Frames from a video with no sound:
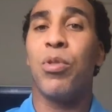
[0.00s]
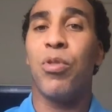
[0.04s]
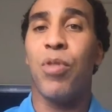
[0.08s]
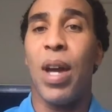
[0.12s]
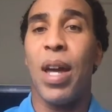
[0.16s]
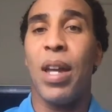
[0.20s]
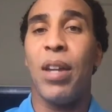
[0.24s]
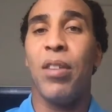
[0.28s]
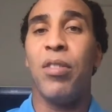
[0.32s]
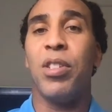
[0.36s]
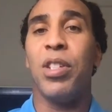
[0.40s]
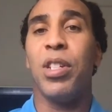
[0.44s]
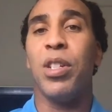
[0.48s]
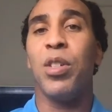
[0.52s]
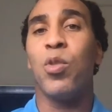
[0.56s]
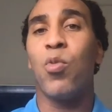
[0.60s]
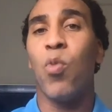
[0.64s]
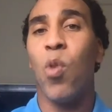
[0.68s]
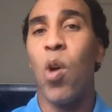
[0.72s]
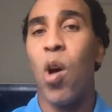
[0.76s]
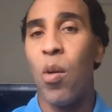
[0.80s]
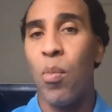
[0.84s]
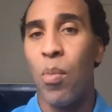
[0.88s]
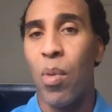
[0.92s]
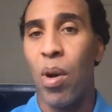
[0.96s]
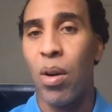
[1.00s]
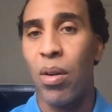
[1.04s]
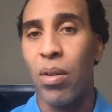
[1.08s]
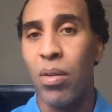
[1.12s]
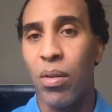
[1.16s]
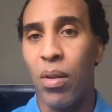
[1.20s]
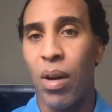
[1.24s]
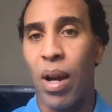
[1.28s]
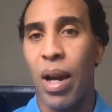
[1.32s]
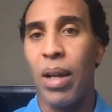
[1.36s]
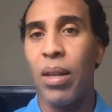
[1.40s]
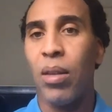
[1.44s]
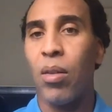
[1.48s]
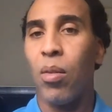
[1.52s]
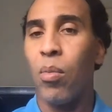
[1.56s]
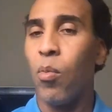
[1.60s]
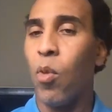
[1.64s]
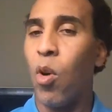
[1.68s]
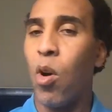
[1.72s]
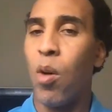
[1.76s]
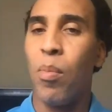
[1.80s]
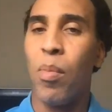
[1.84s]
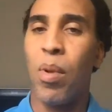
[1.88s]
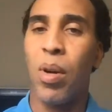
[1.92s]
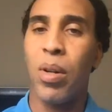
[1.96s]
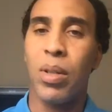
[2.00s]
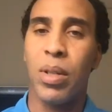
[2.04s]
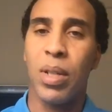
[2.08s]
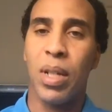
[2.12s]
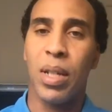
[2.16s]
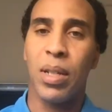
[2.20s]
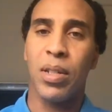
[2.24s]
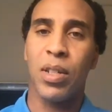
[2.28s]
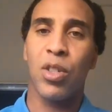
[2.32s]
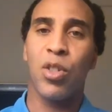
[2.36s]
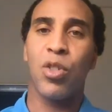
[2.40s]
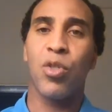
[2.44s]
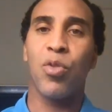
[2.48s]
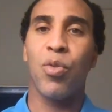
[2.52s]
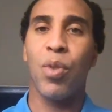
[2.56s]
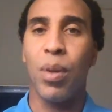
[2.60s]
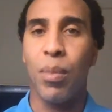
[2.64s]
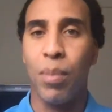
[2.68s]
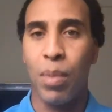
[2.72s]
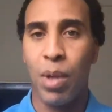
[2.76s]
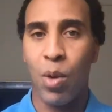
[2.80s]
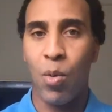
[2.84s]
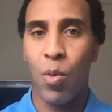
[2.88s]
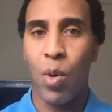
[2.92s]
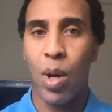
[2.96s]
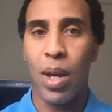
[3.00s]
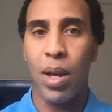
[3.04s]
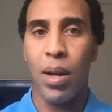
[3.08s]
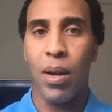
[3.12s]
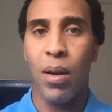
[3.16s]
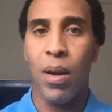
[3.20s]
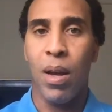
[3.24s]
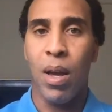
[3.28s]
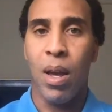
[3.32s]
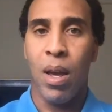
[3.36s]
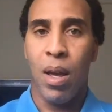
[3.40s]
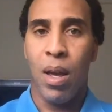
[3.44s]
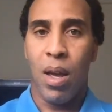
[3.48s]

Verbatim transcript: strategy is Walmart, right? Mm-hmm. Walmart does extremely well.